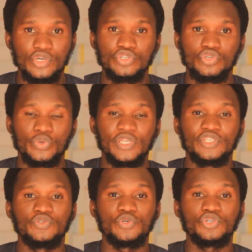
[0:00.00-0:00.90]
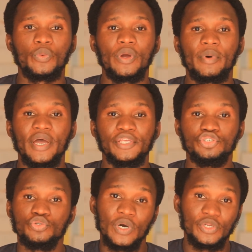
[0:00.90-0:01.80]
So in a situation whereby
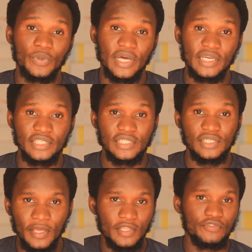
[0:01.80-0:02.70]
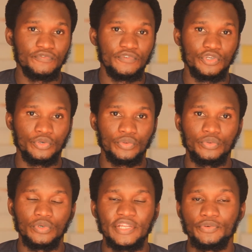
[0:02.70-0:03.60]
you are the one that actually edit the
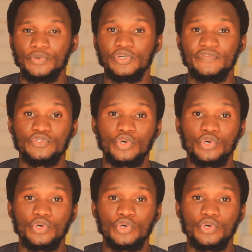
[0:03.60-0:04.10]
video and you want to give it